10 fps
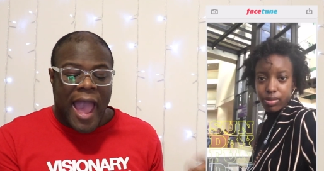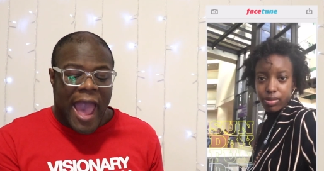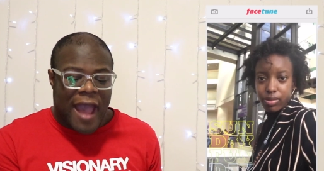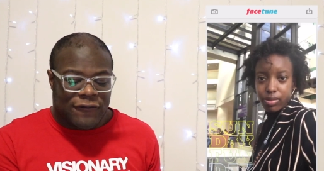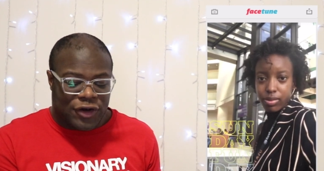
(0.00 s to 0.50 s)

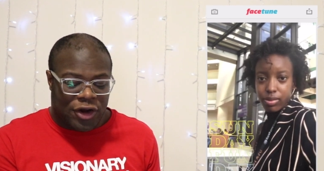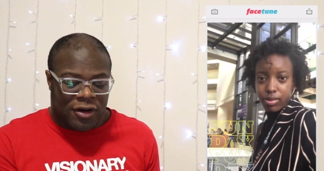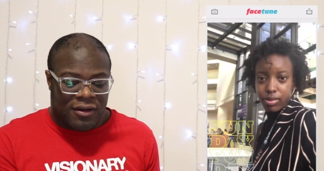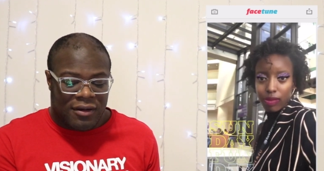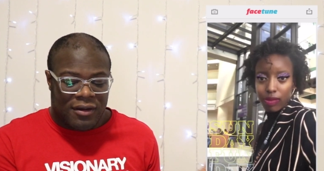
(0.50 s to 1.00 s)
Speaker 1: after,
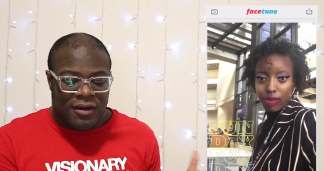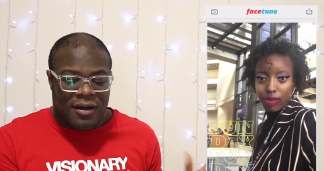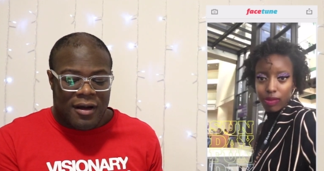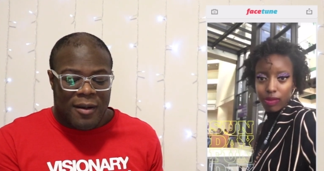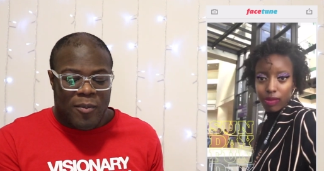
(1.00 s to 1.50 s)

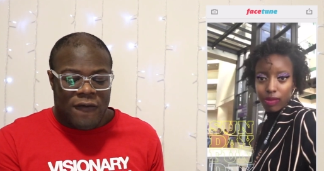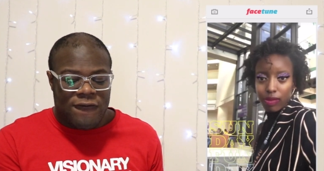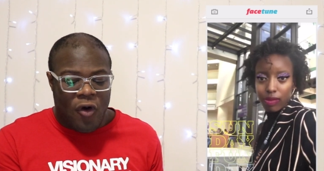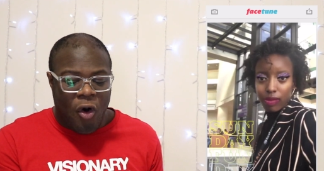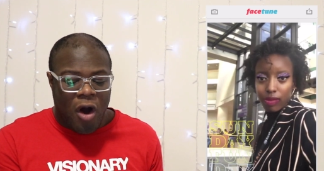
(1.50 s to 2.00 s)

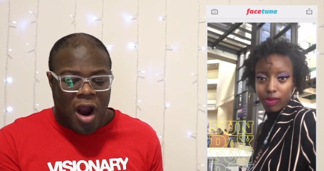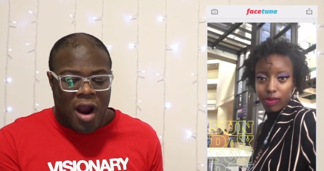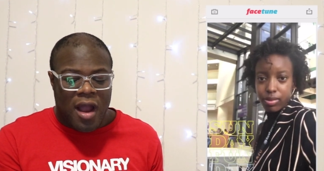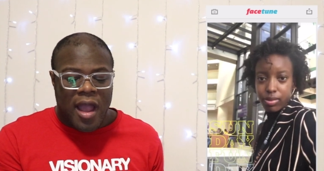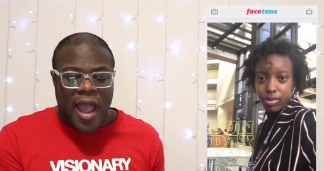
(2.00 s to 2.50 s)
before,
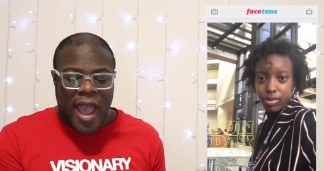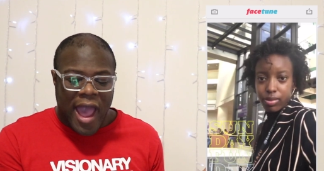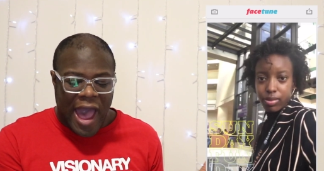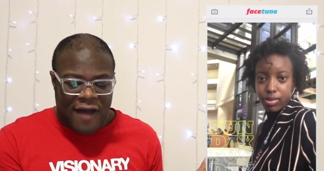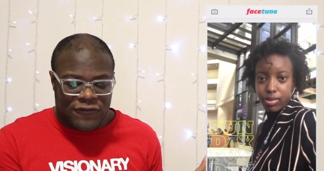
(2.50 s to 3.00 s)

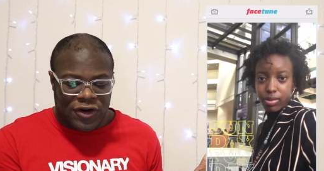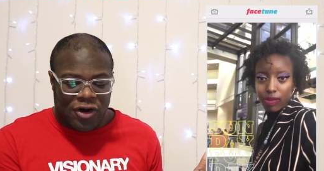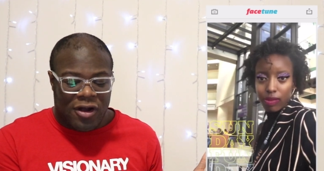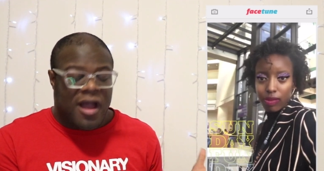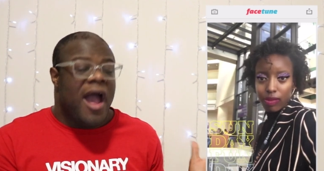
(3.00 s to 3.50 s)
after.
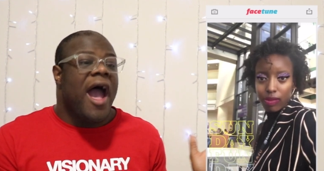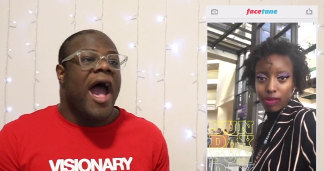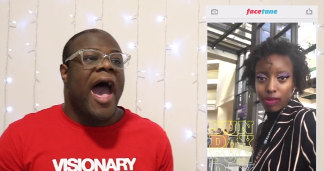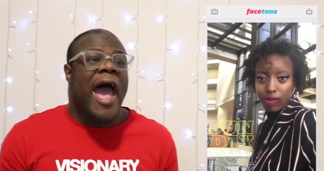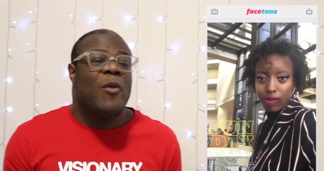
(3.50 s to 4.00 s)

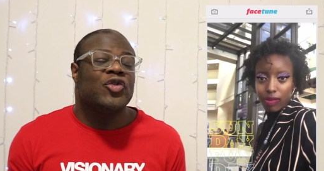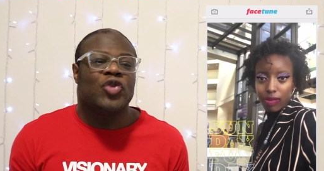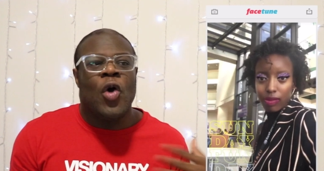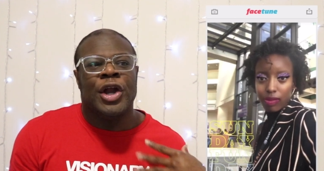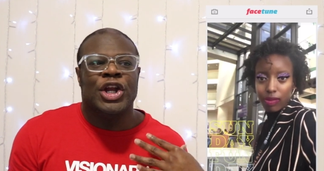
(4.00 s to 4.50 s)
I was
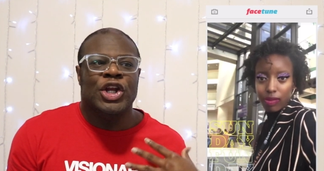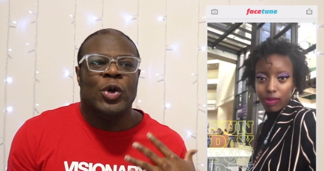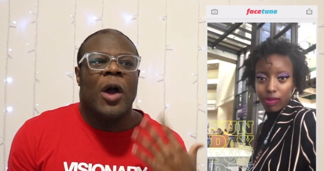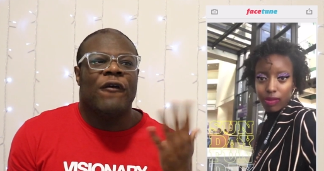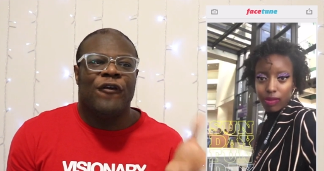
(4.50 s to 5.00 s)
going to do
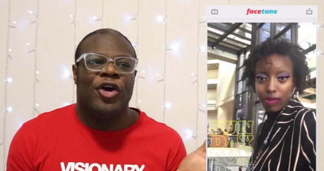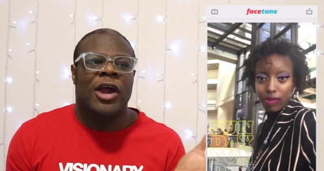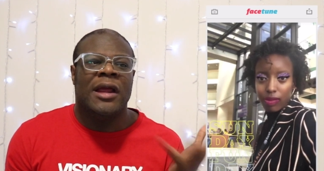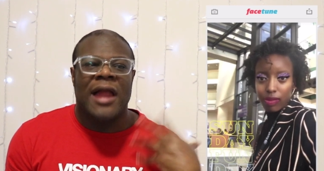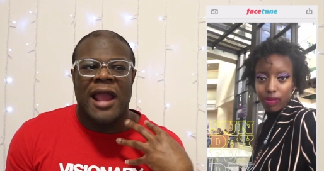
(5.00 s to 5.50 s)
a
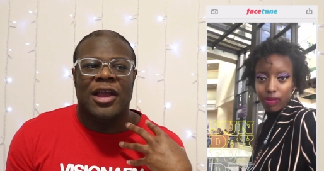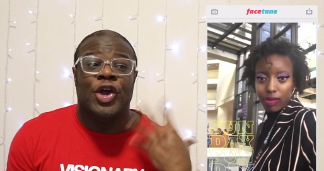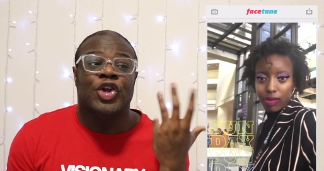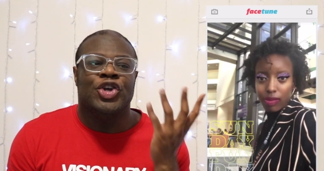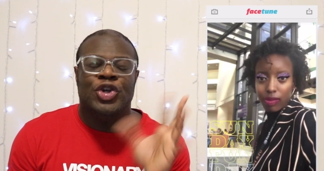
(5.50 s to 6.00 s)
really like
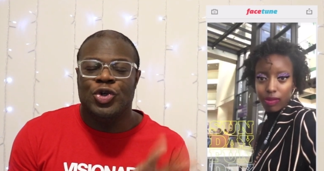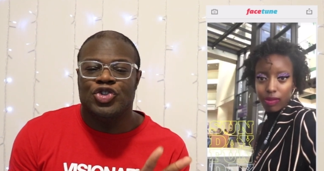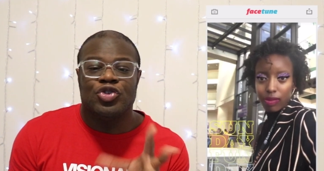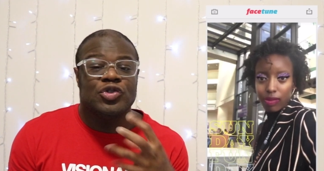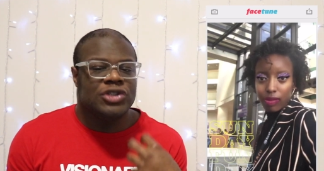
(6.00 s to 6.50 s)

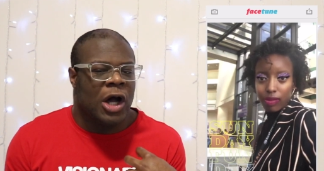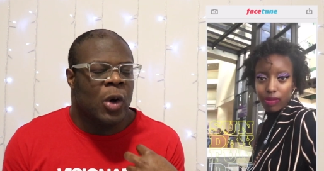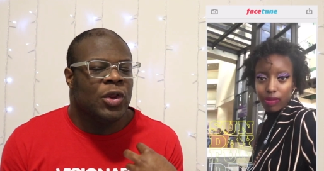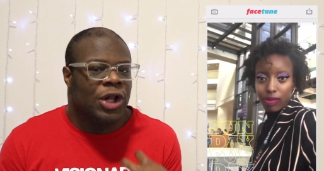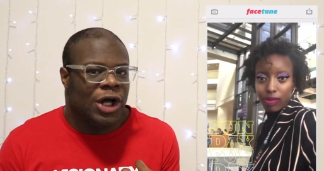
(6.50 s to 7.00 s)
neutral
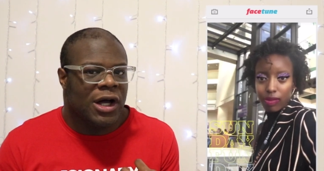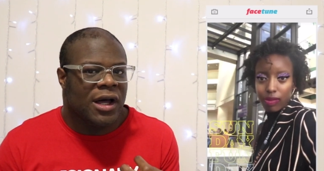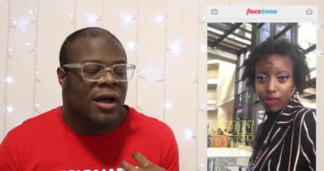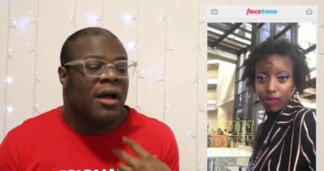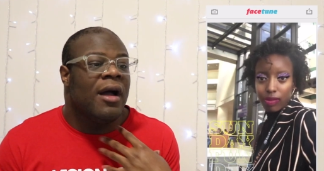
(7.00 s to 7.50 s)
tone
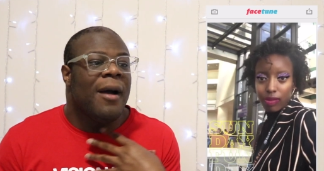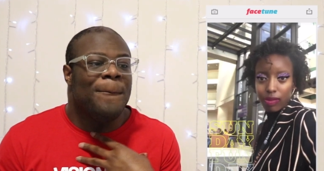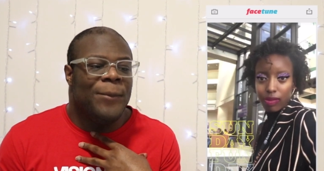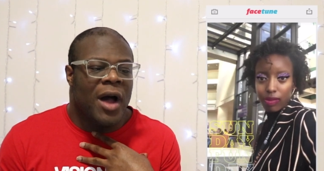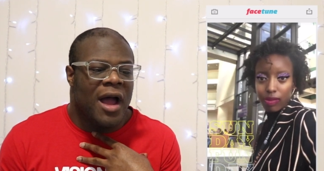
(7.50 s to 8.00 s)
look,
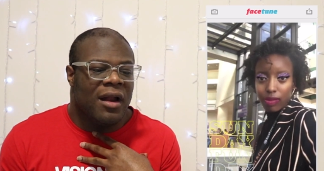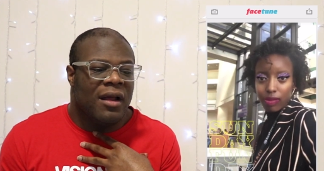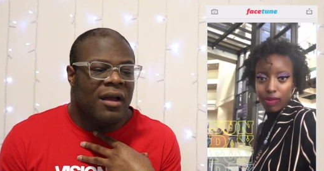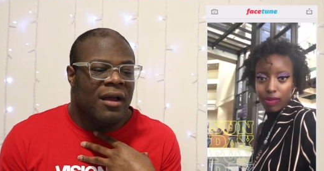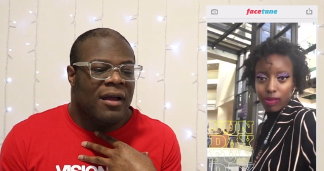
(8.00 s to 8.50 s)
but
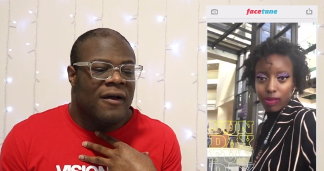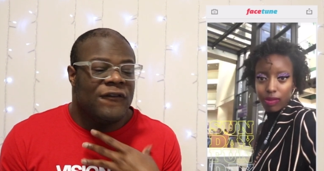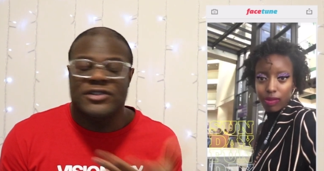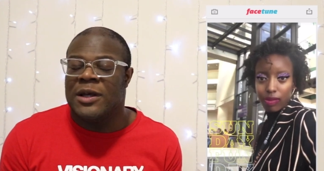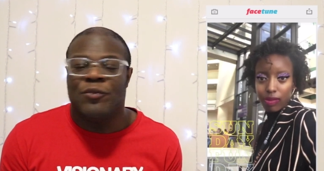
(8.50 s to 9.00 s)

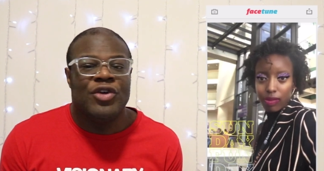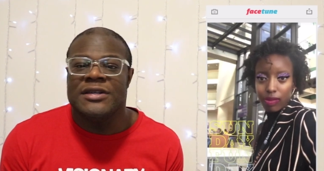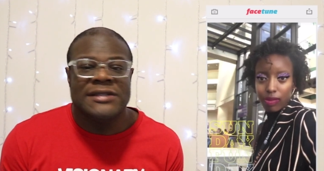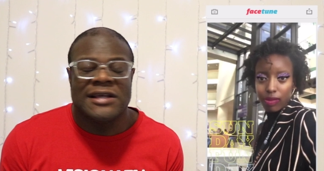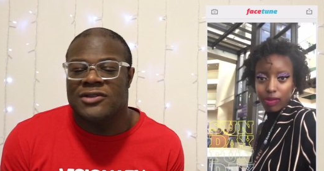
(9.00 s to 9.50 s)
for some
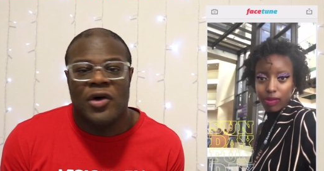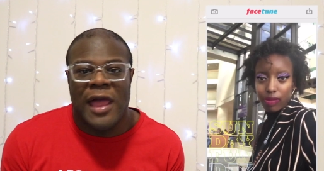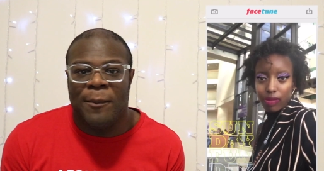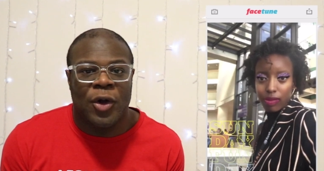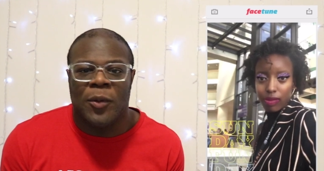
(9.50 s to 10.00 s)
reason I saw
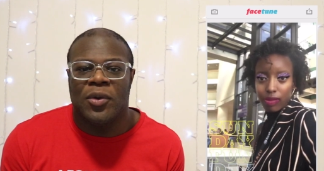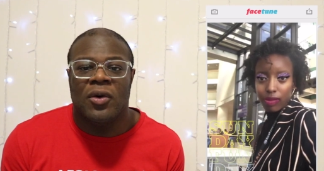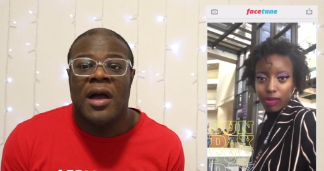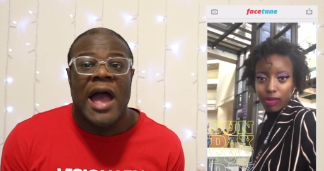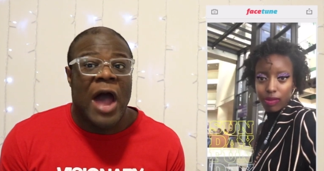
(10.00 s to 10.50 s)
that
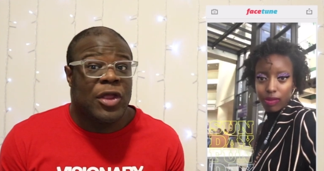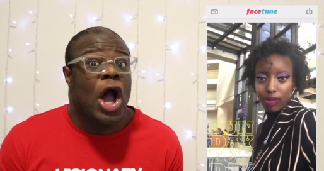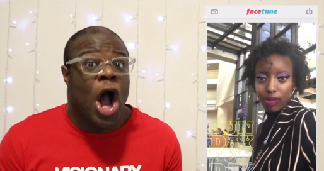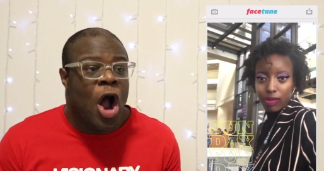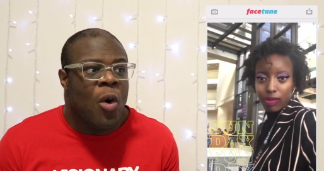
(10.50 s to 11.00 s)
purple. I was
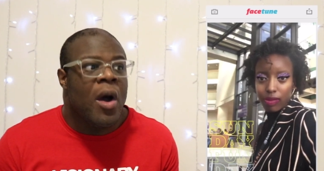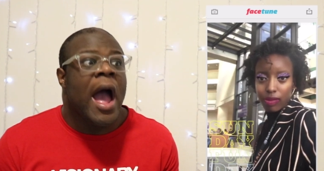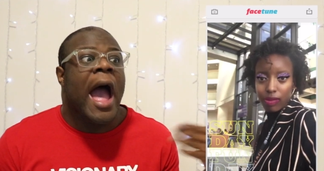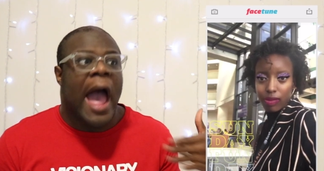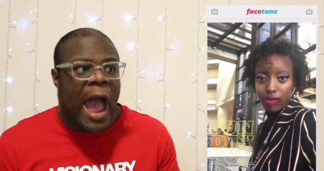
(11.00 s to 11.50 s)
like, oh,
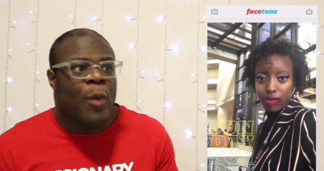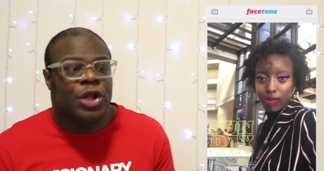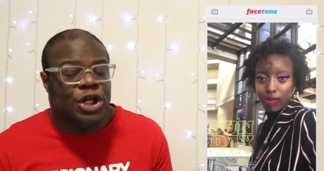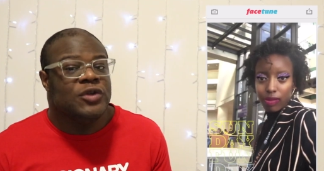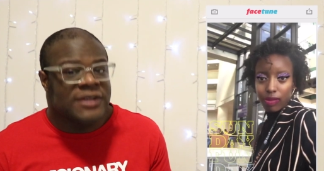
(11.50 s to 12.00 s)
I
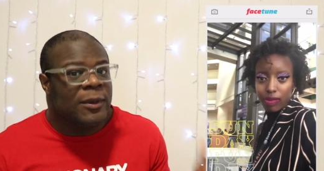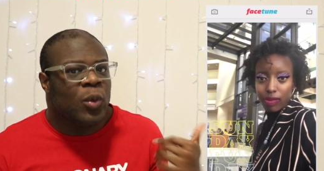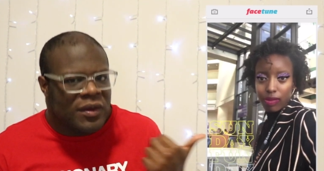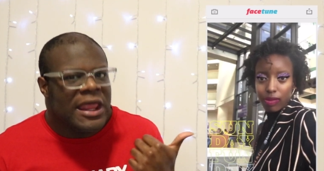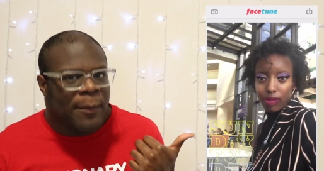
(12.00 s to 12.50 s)
want to do
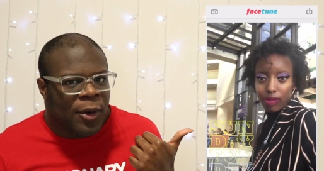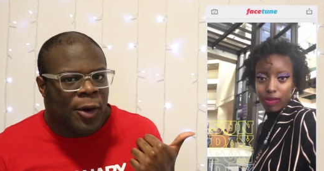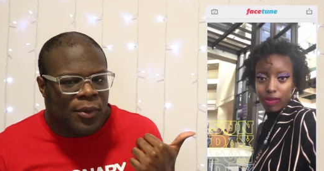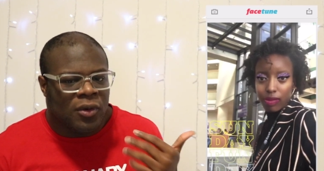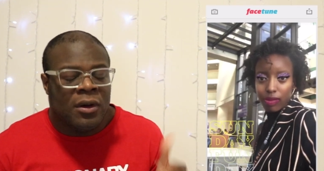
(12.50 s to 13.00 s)
something with that
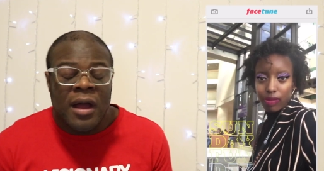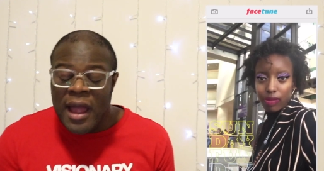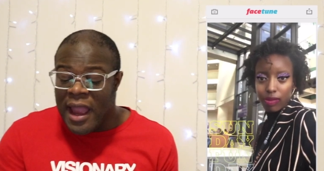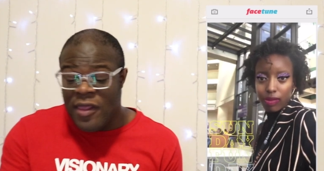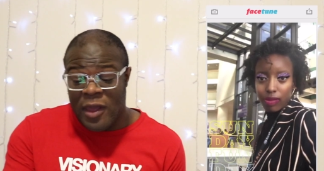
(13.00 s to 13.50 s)
purple.
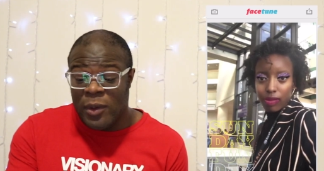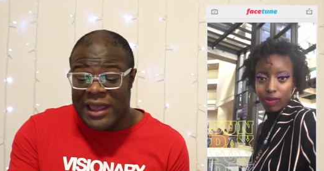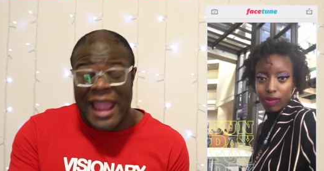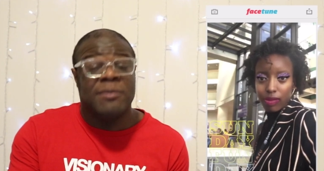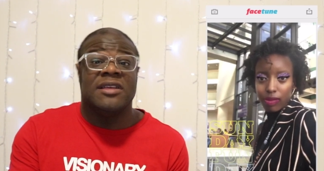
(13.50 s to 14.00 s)
And then we
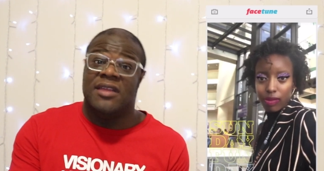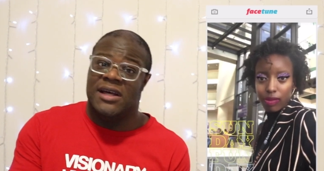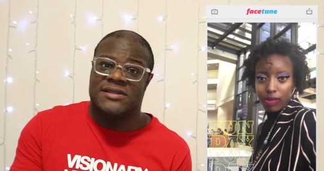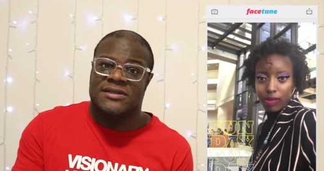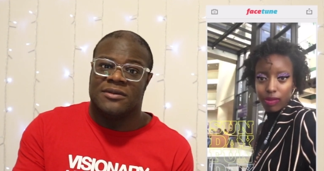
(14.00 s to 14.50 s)
came to
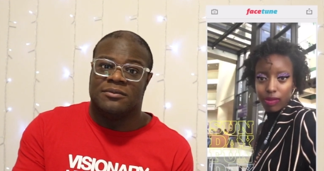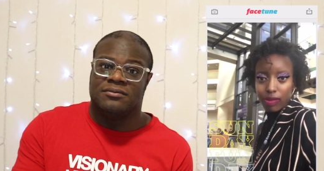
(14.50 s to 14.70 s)
this.